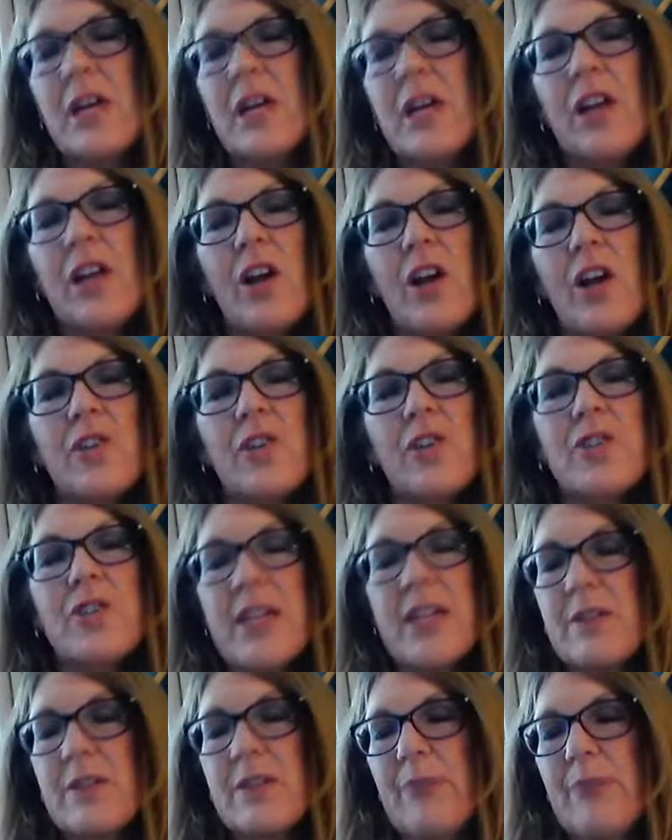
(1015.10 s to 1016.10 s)

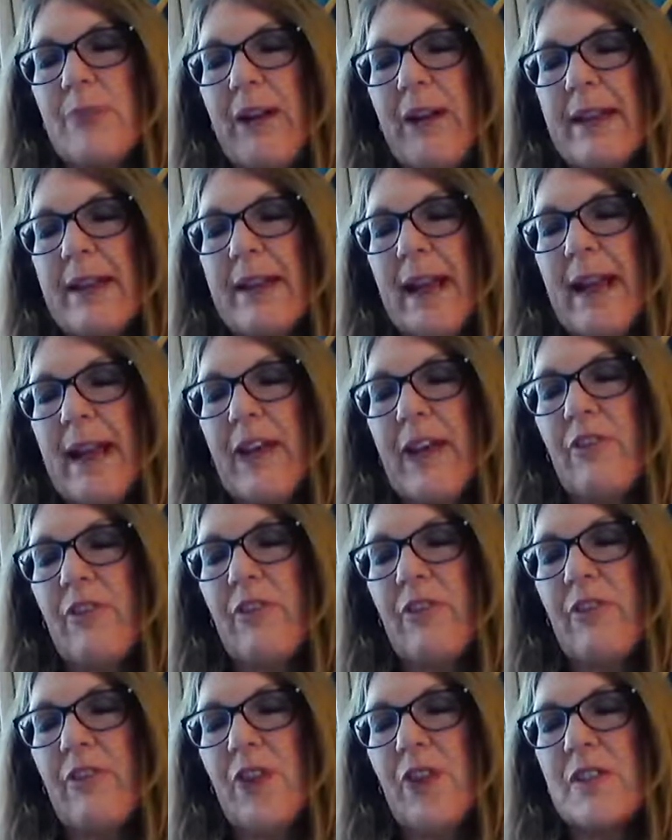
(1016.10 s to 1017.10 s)
launched into married
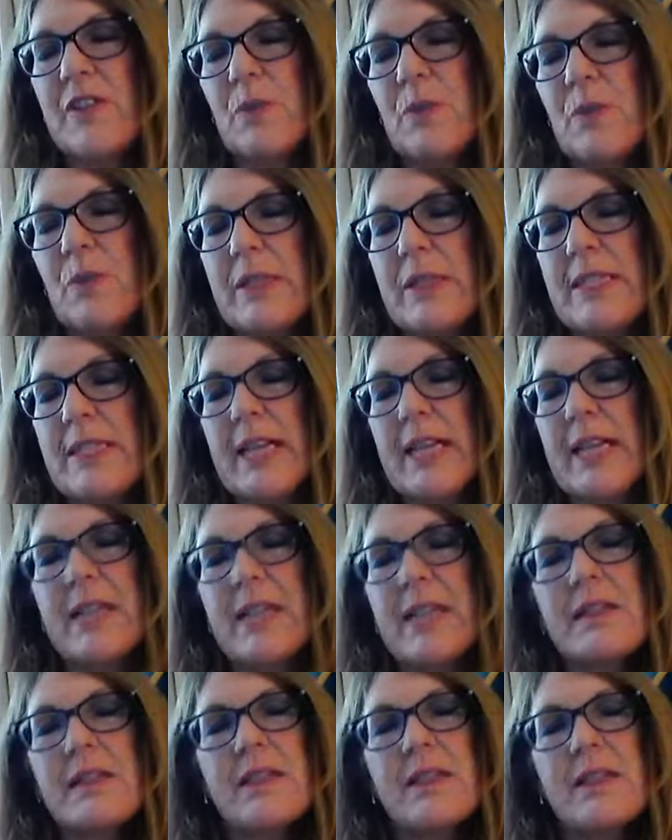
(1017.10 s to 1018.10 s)
life on this windy
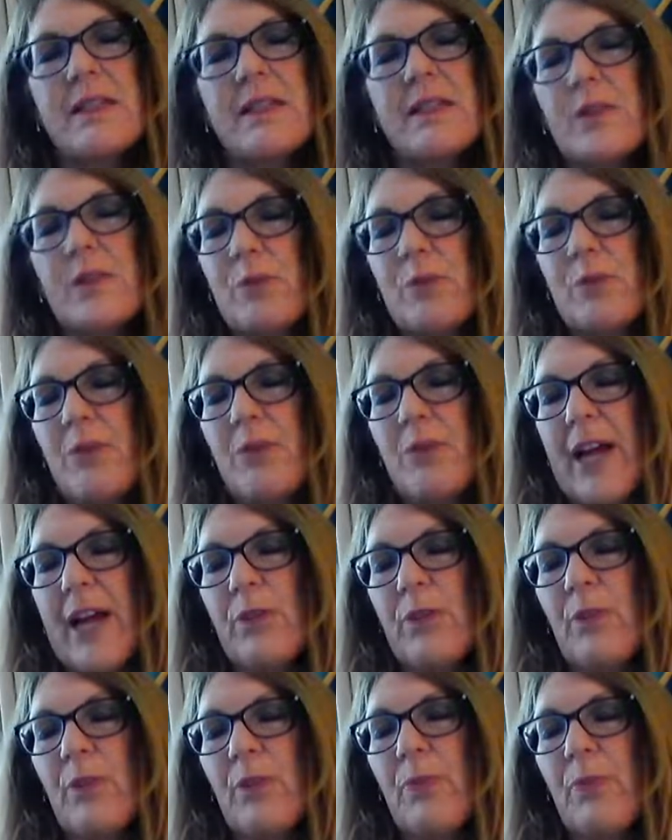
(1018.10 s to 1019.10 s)
night, to a
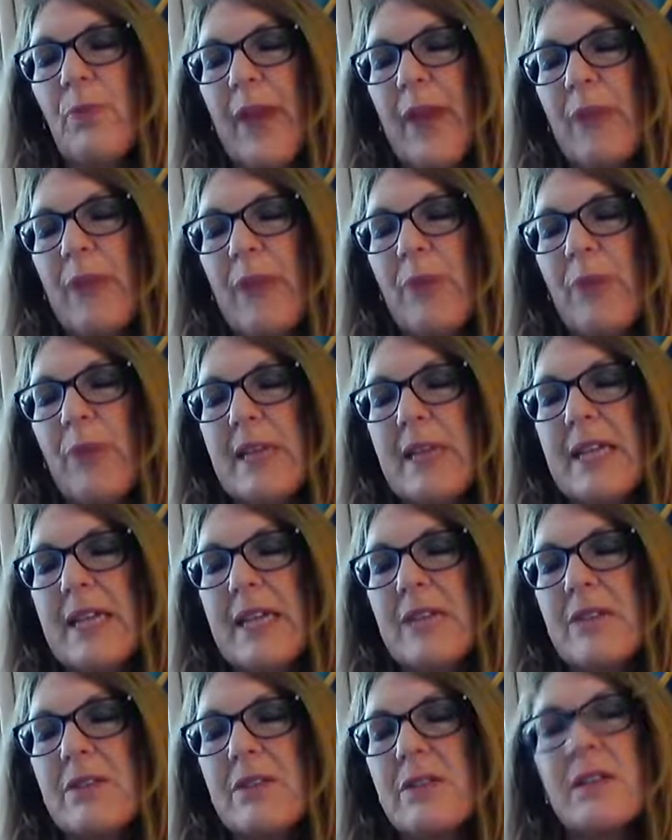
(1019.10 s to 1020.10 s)
bridegroom they picked
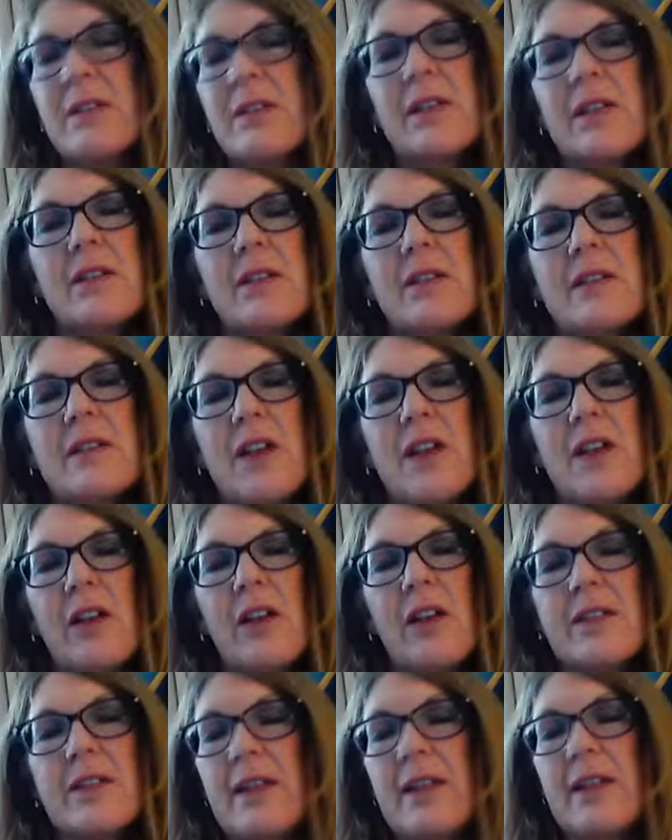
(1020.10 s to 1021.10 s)
out,
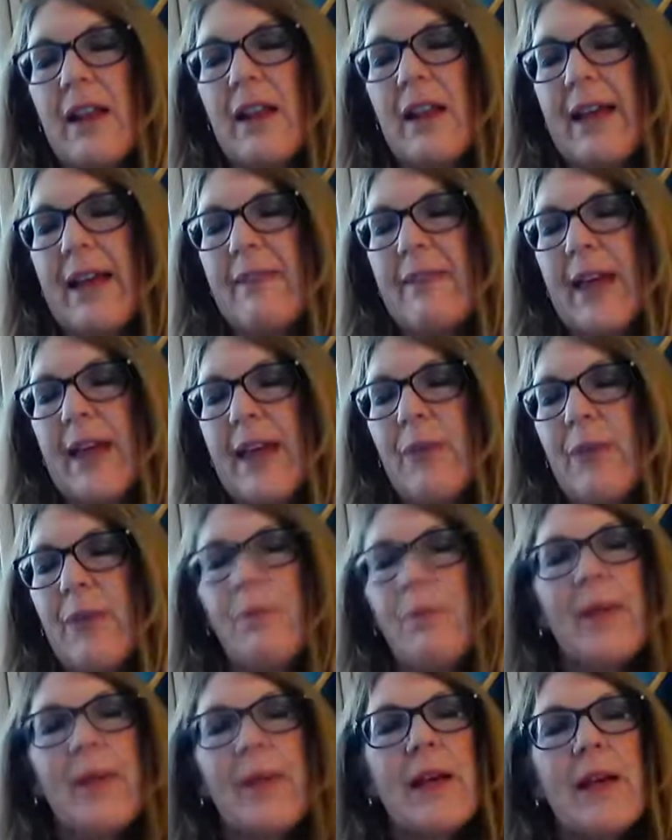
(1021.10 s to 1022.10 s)
solid like
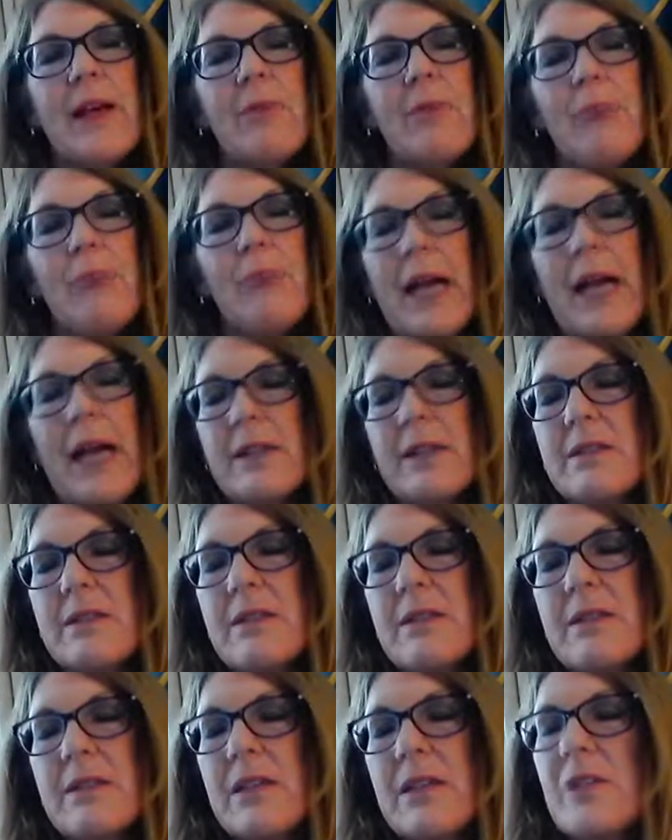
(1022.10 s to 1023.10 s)
them,
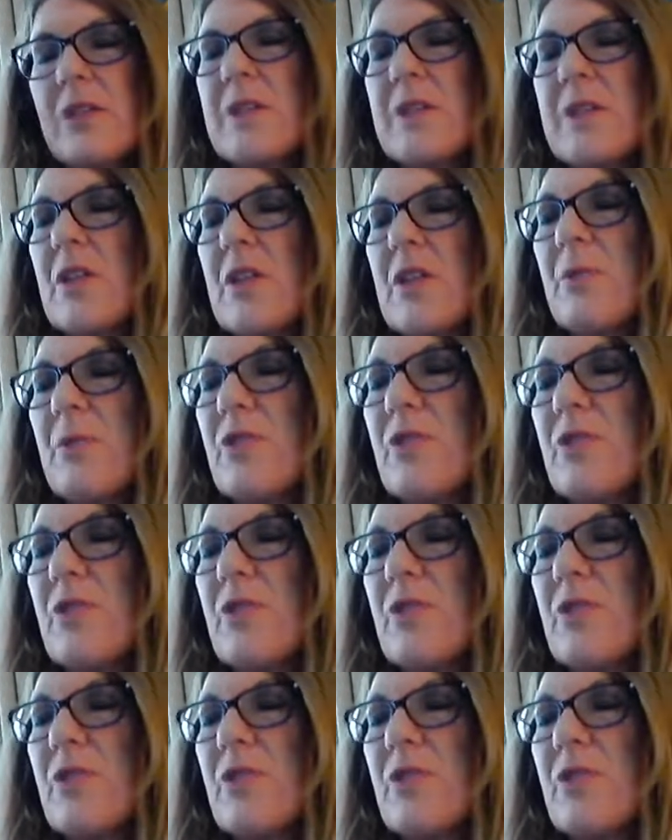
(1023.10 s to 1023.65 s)
ballast to stop her